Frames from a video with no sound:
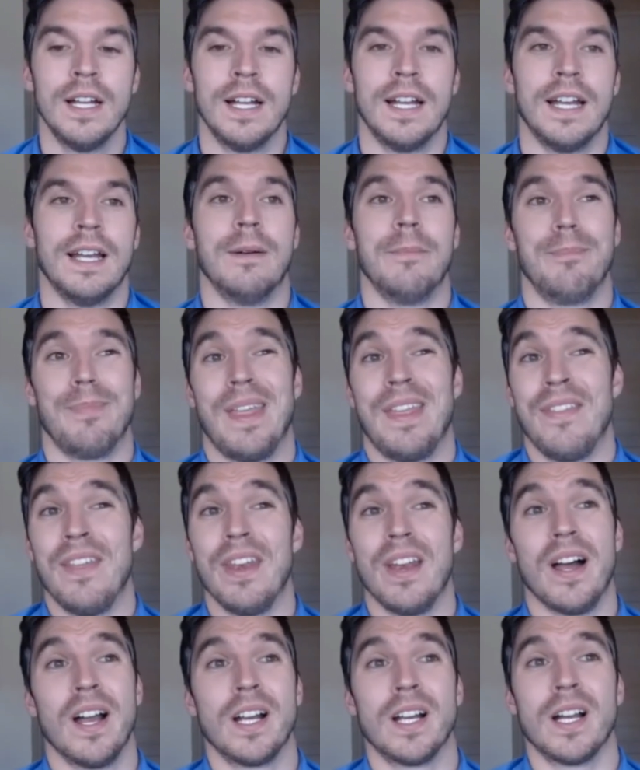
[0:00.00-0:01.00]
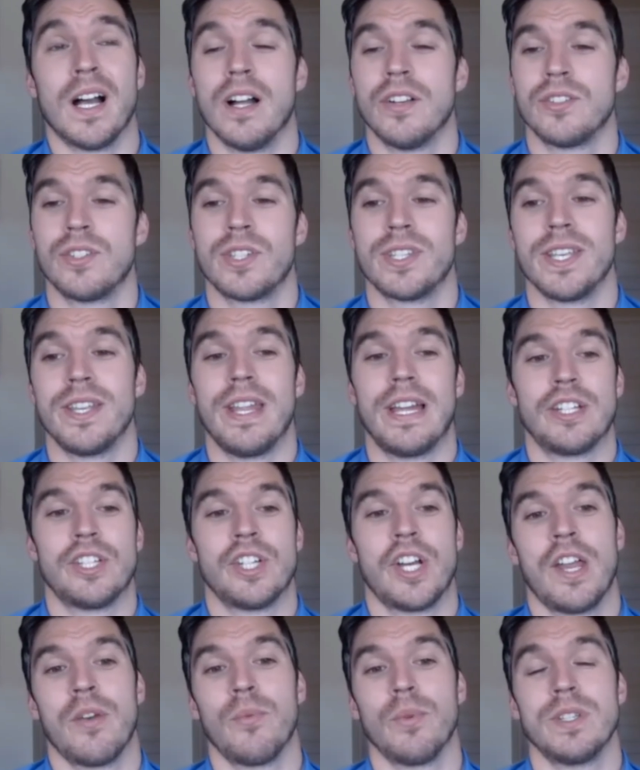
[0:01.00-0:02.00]
And then unconsciously that
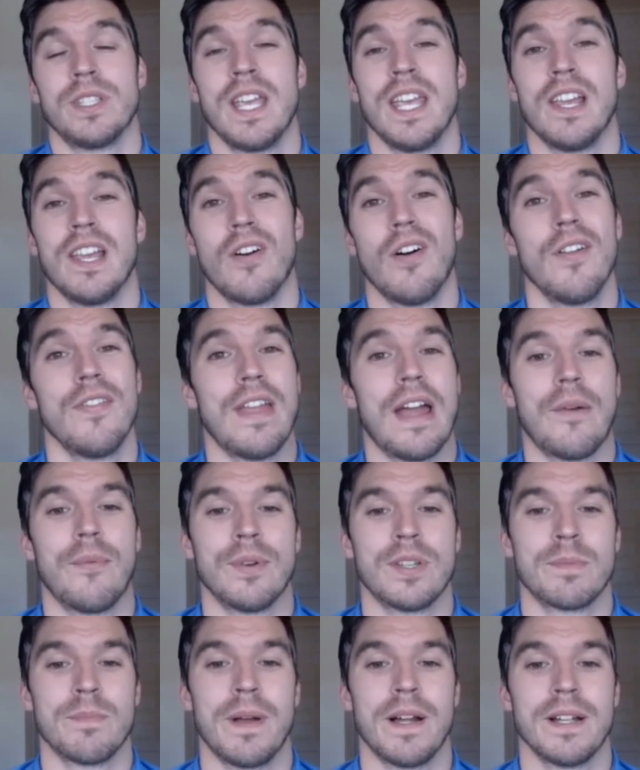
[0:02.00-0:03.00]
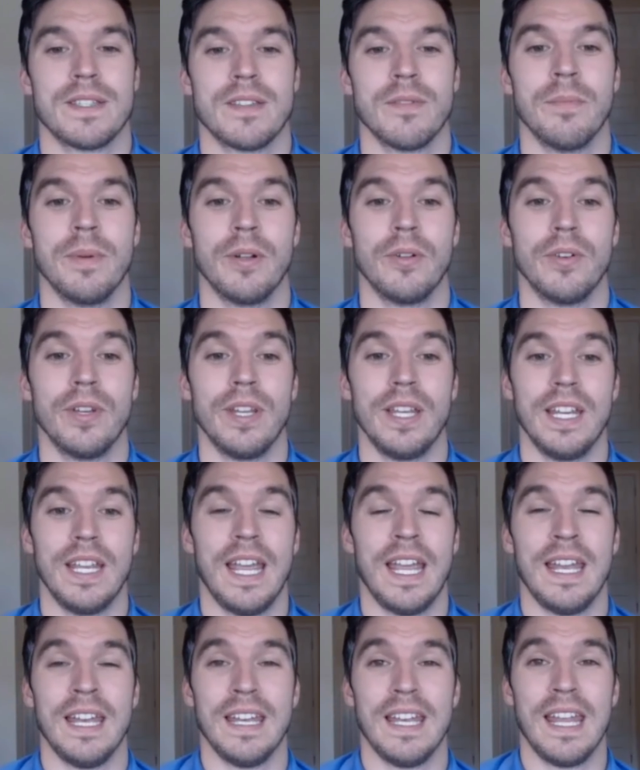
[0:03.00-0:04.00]
child will take on that responsibility
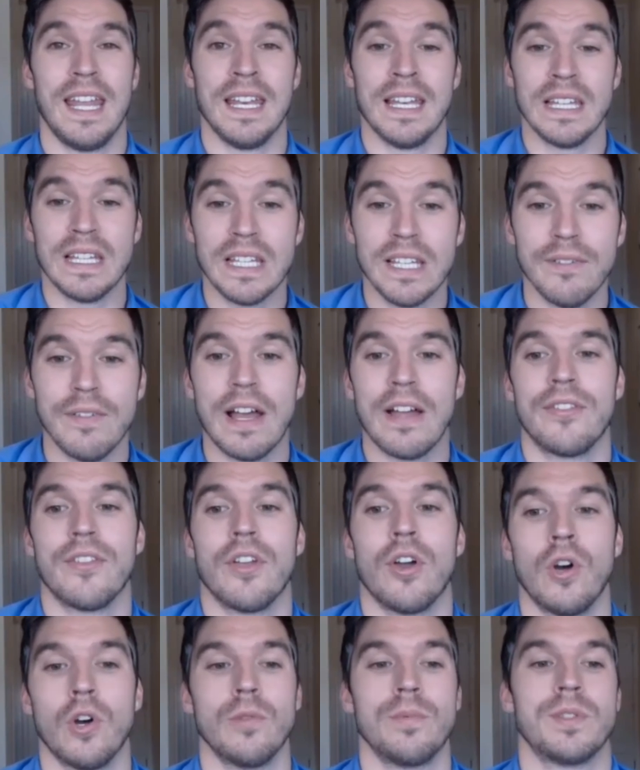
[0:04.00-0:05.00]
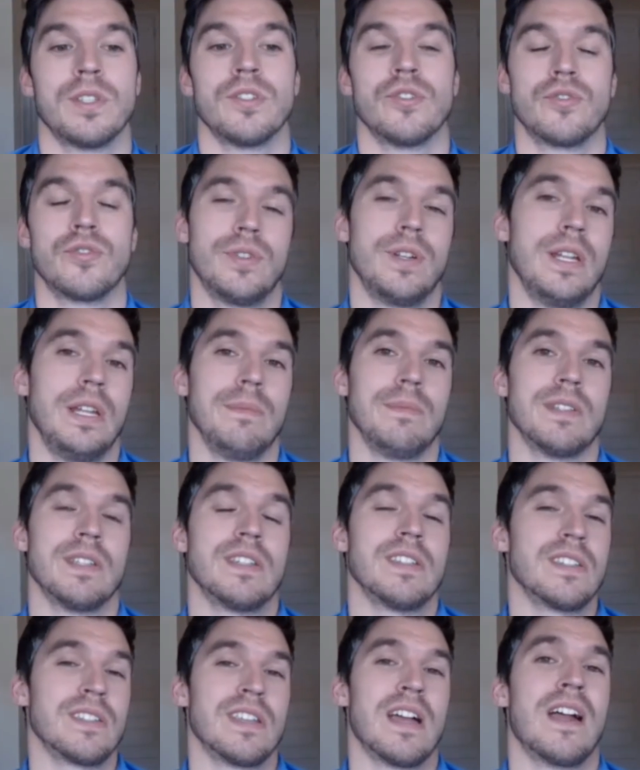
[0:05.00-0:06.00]
and live out the hopes and dreams
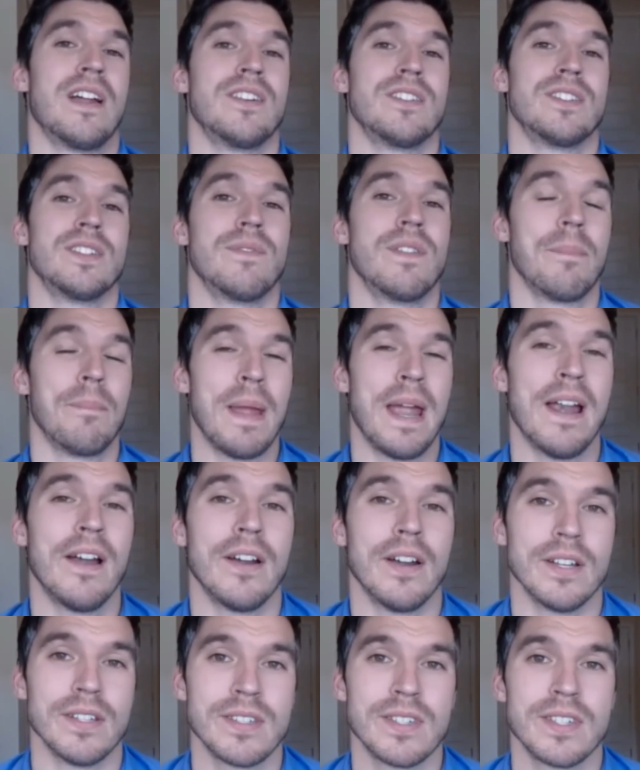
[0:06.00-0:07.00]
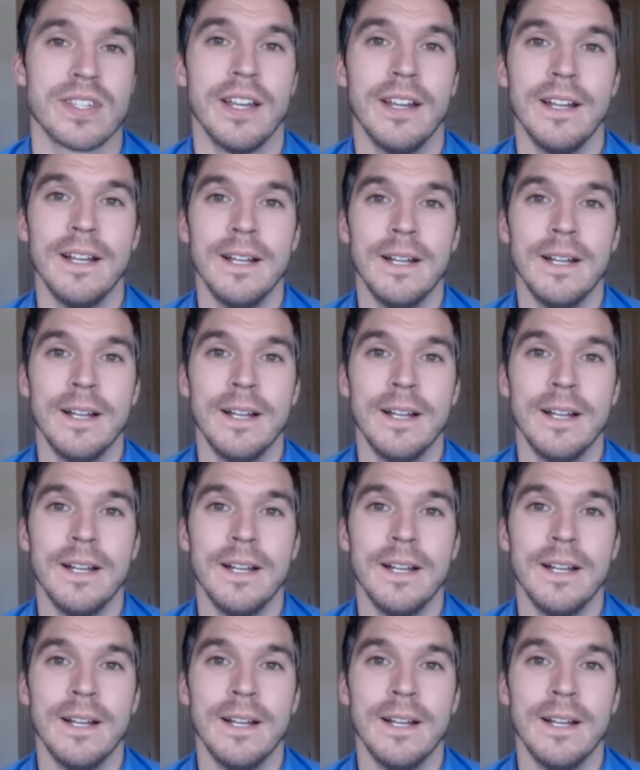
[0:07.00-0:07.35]
and desires of the parents.